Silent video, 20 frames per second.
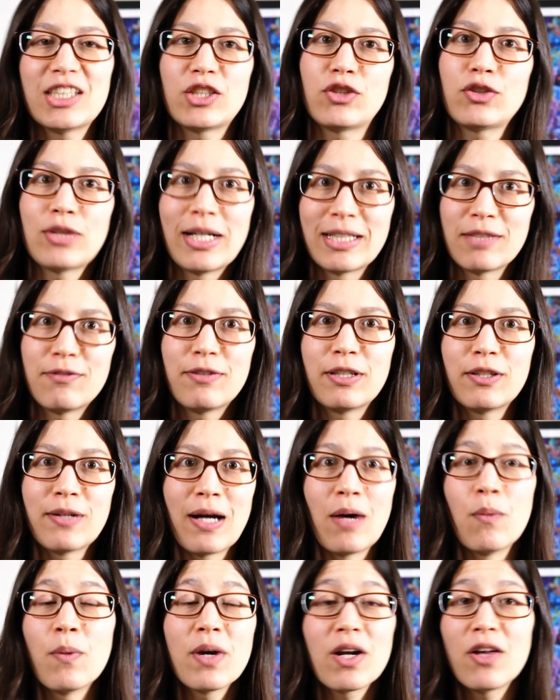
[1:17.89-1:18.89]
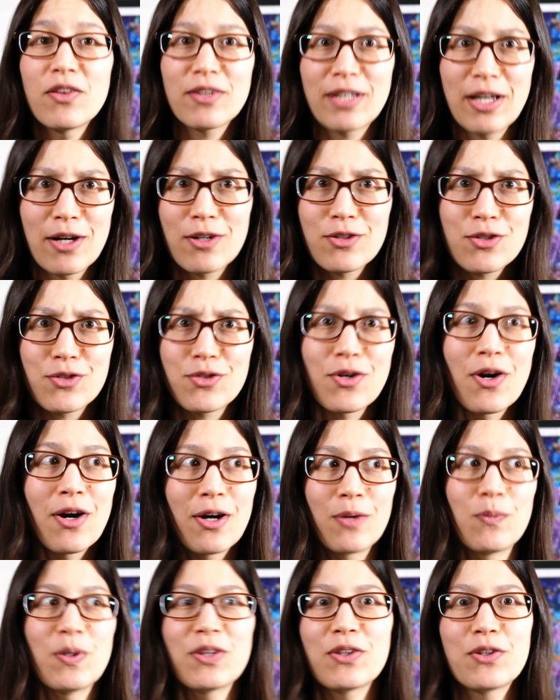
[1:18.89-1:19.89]
are trying to figure out what all the characters
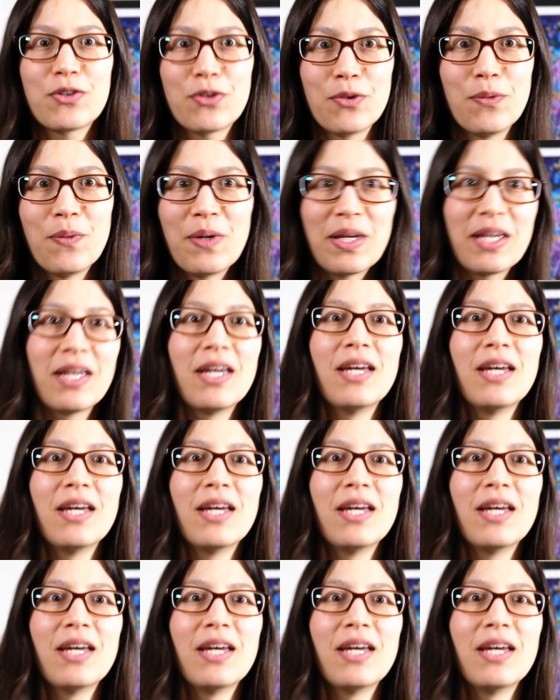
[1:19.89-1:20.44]
are and what they're doing,